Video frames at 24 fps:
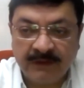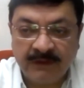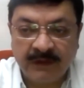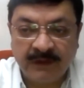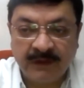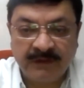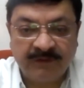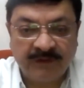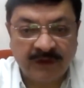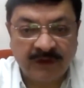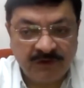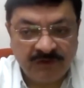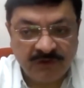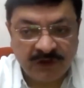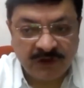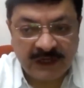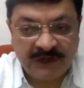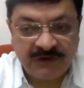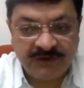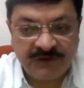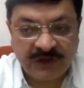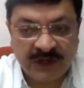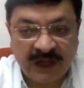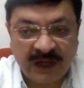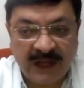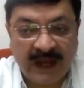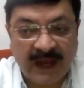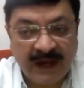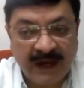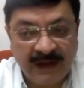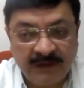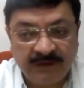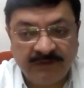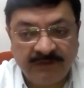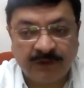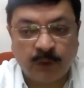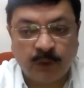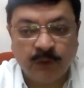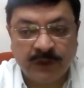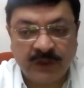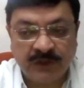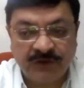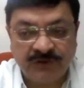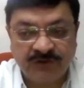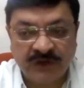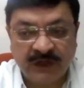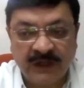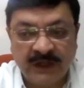in uh, Central Asia, and in South
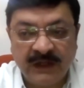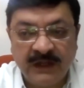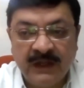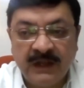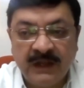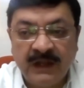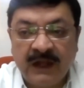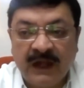Asia.